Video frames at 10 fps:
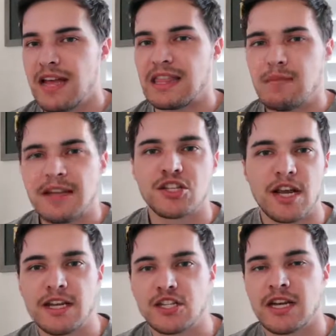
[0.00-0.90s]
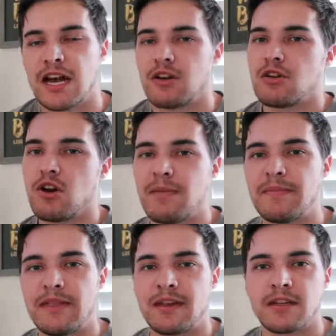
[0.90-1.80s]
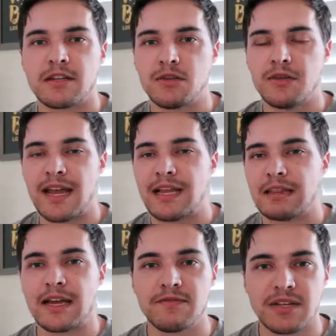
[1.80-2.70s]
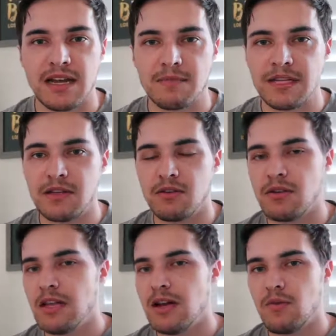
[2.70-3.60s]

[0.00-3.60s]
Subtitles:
They may change it. I don't know. Maybe they include a lifetime deal,